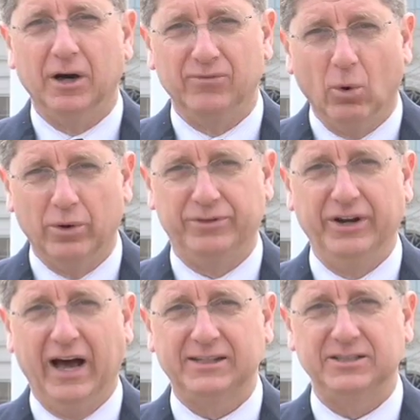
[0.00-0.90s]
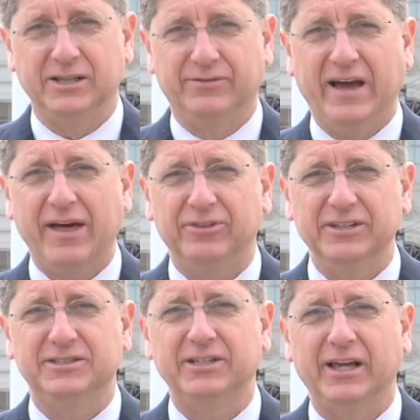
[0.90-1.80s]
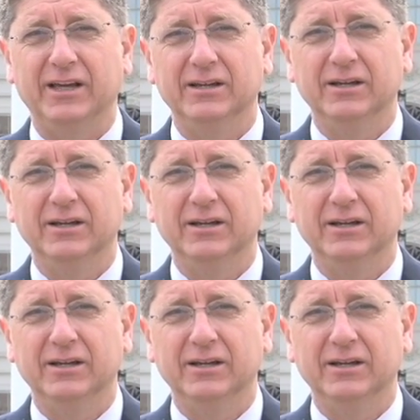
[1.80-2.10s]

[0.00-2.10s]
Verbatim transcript: orthodoxy, of Catholicity.